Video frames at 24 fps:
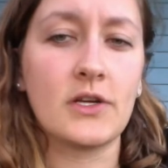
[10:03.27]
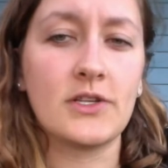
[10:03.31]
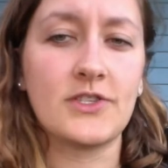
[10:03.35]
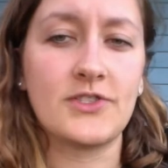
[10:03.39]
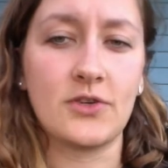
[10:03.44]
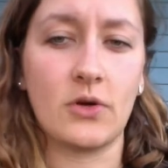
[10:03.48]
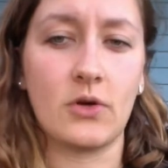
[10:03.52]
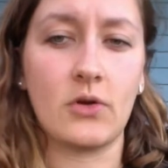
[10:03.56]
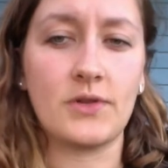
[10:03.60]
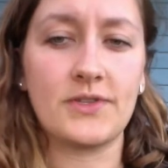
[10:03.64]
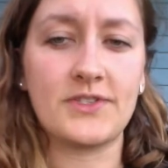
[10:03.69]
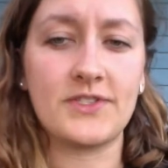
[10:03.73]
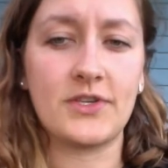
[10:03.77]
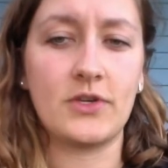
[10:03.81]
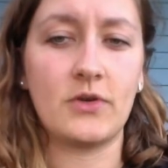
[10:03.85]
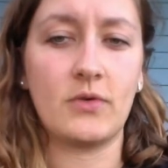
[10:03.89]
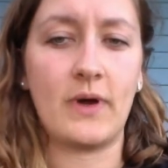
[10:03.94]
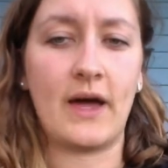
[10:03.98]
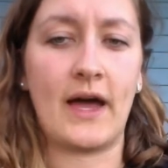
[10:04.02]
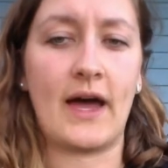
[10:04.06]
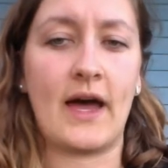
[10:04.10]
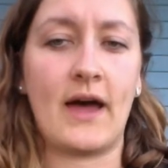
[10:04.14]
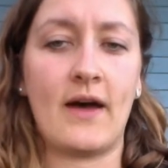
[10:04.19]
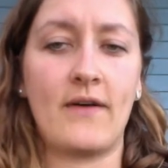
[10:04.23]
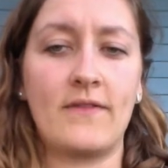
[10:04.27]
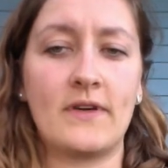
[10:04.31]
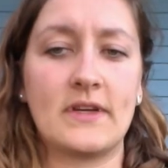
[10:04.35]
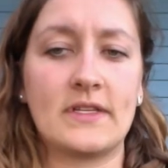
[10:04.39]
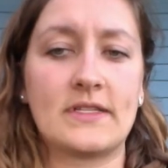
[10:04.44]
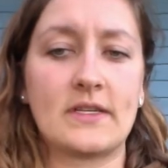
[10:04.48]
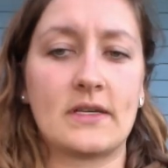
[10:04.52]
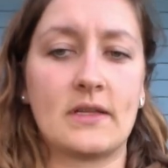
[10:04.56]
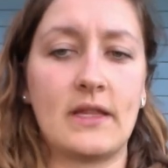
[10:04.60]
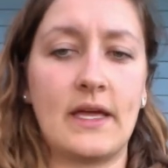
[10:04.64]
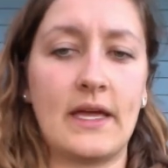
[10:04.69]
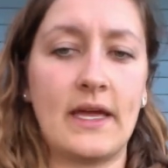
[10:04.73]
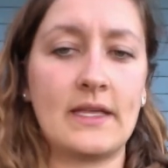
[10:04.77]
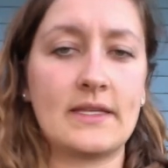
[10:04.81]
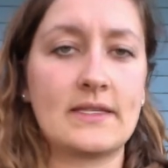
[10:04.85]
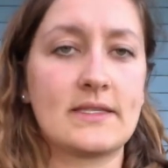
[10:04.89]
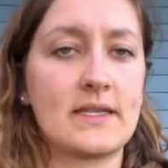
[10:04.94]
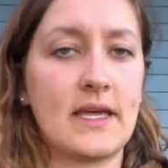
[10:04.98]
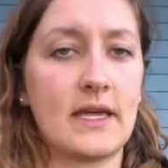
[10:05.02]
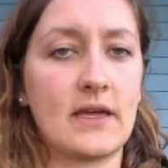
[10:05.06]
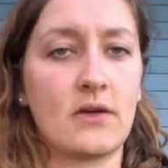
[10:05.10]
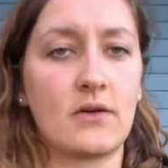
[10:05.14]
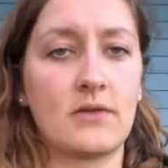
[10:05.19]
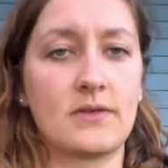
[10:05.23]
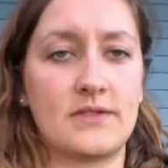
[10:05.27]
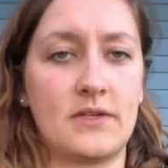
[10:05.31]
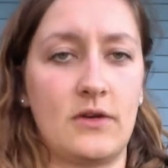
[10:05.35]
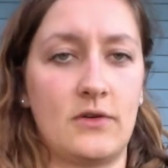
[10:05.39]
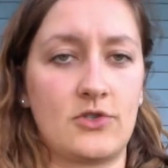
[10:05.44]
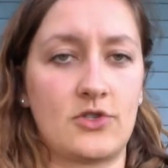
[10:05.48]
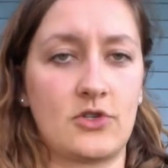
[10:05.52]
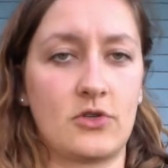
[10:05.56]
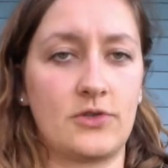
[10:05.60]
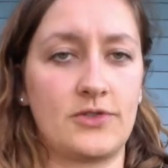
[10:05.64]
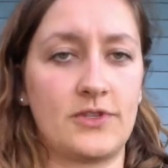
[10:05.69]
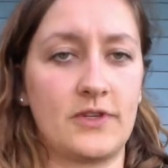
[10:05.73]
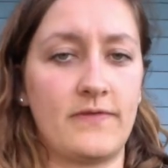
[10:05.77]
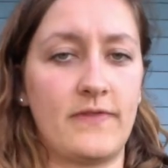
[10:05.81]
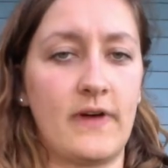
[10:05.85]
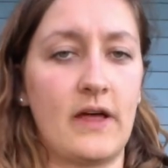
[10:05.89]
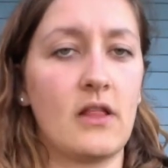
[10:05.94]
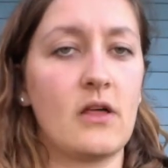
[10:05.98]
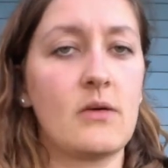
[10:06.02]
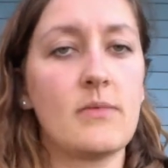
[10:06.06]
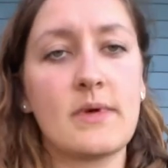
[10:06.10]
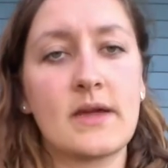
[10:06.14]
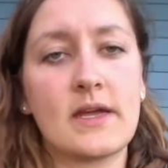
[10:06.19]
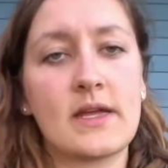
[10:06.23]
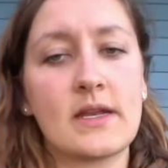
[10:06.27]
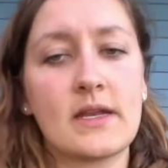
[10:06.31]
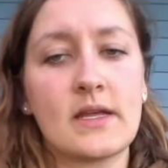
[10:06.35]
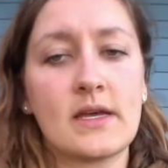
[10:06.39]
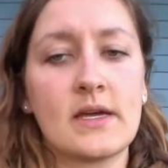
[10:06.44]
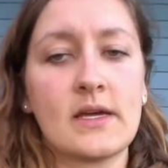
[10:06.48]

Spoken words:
adults who have a delayed psychosocial development,